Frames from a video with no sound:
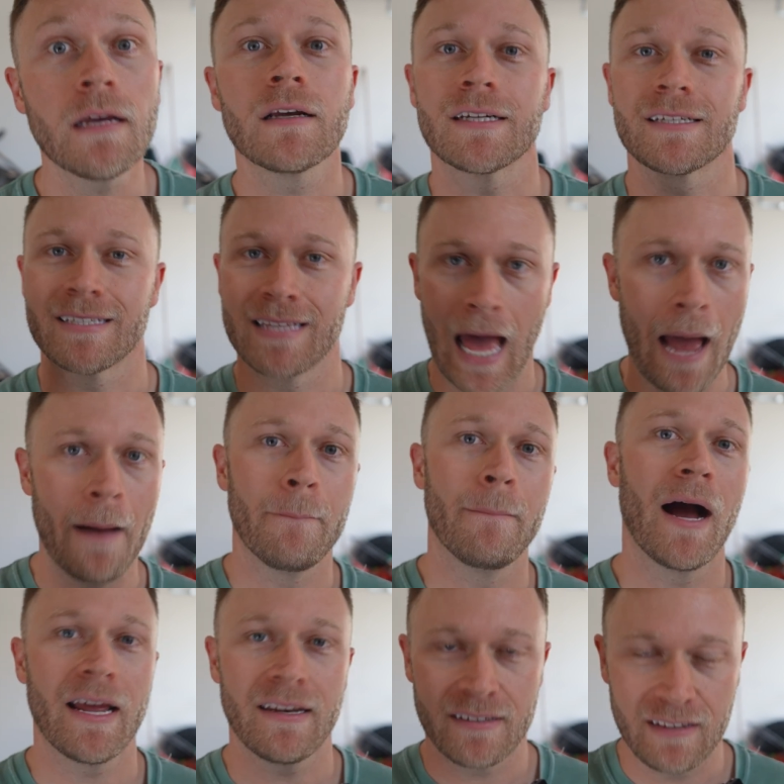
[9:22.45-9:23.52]
because that
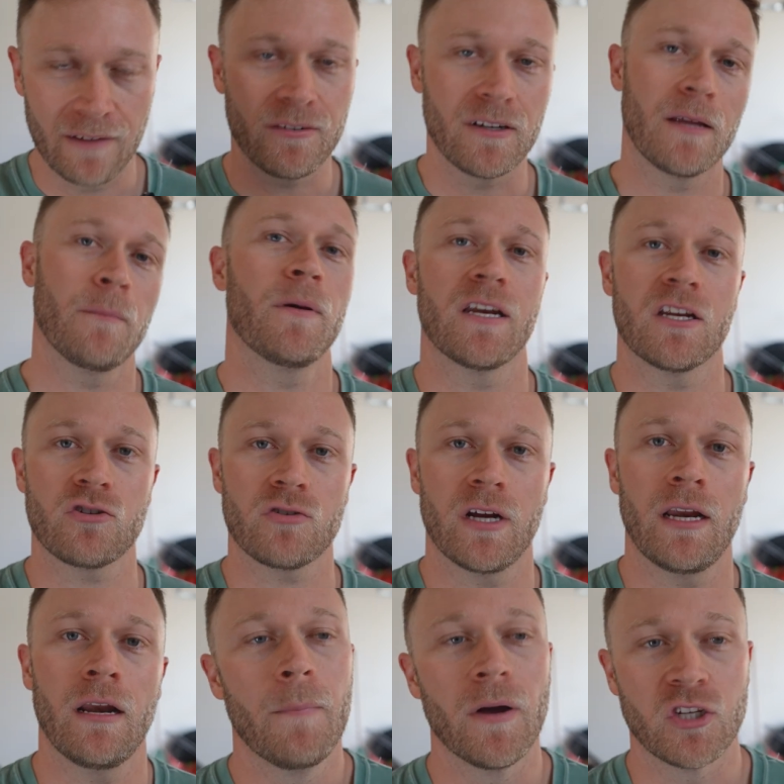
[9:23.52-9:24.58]
might definitely
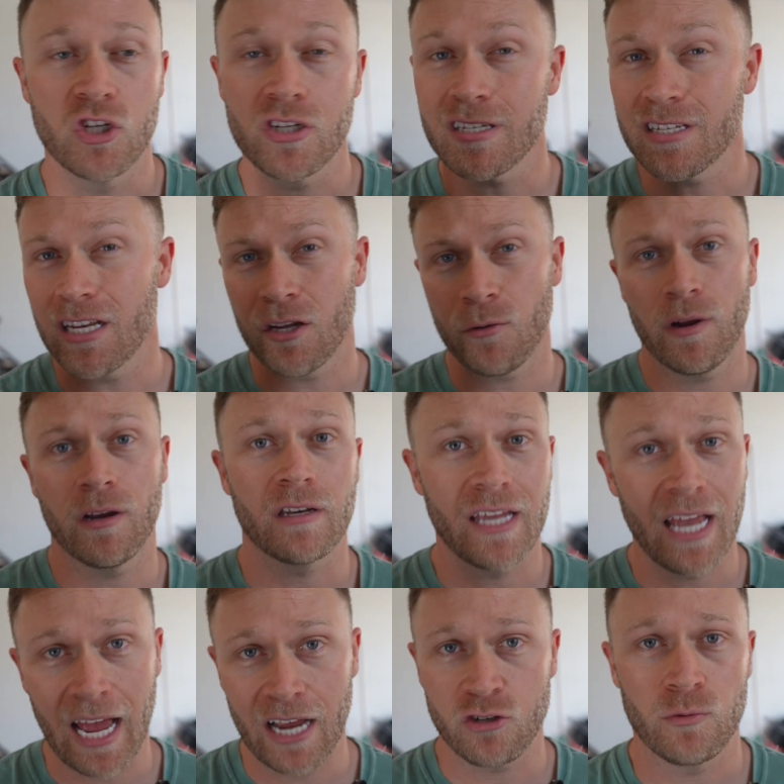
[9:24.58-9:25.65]
penetrate, but just sitting around
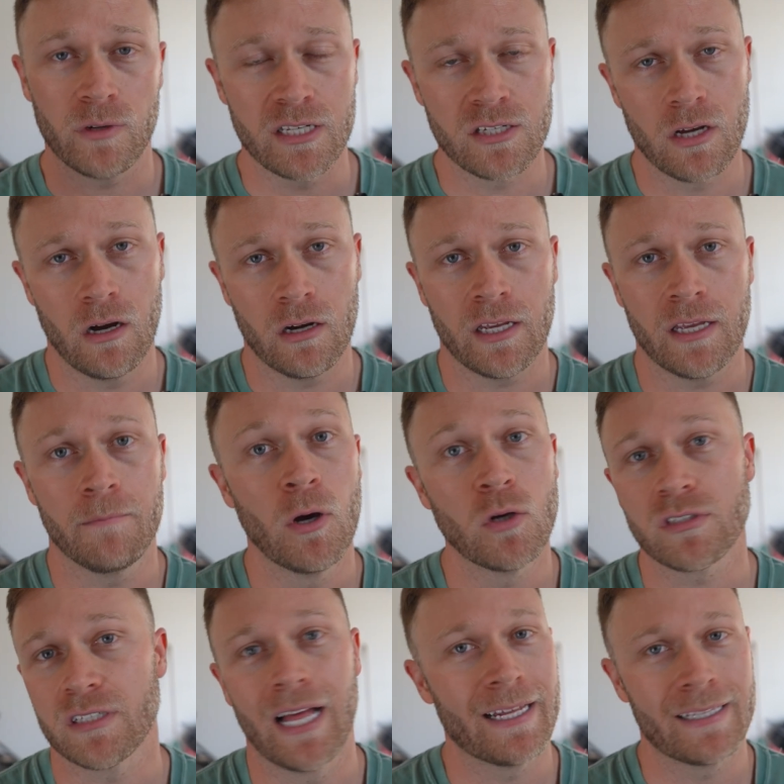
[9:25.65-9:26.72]
casually talking
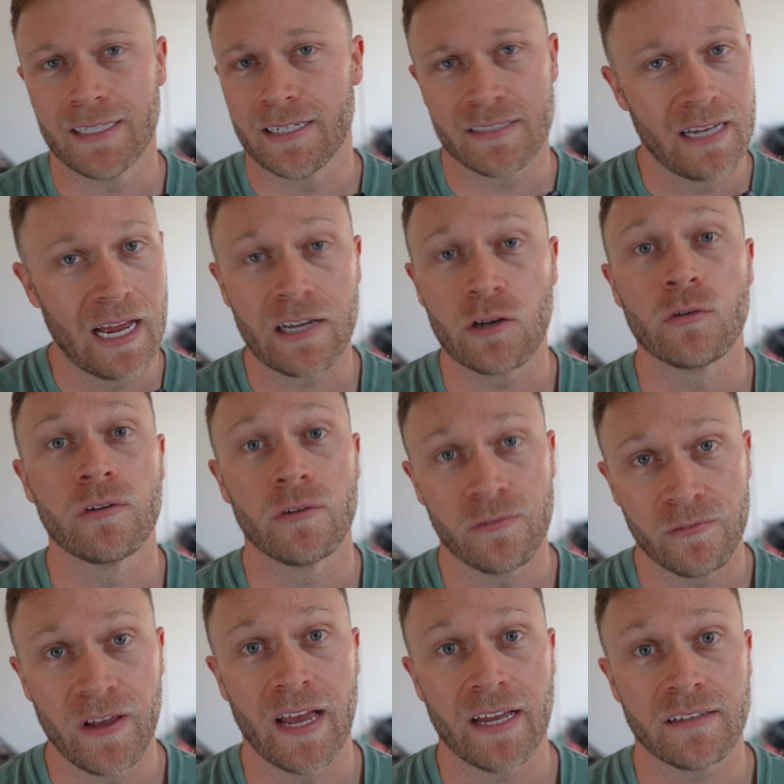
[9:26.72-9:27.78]
most likely is not going to
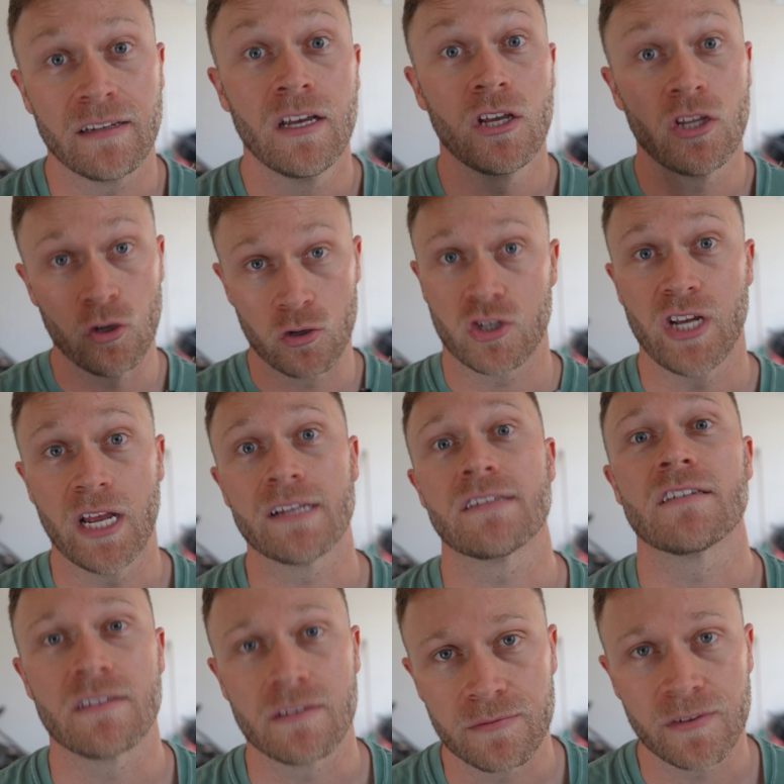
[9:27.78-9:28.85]
affect your
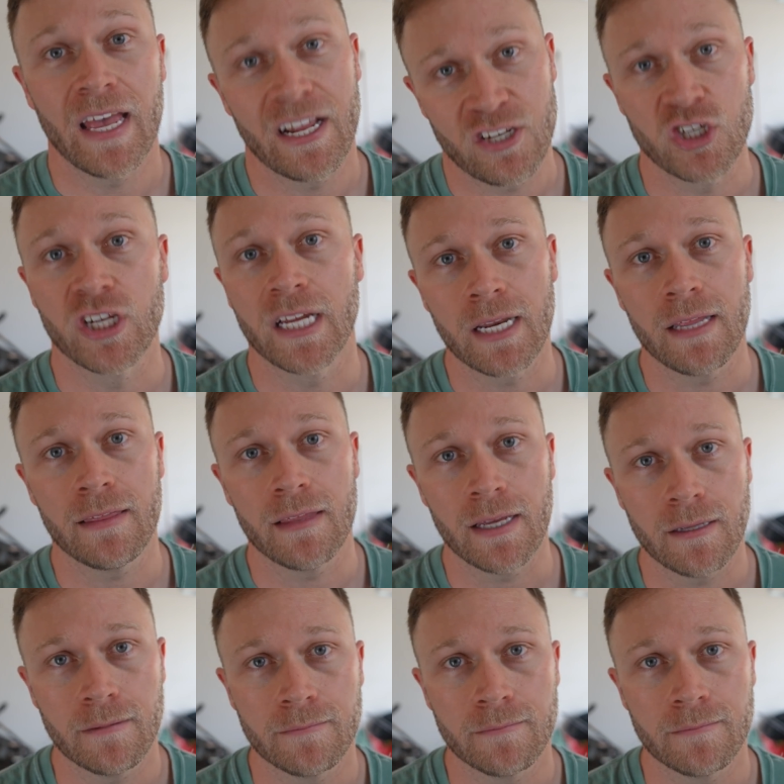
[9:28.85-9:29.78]
chances of catching anything.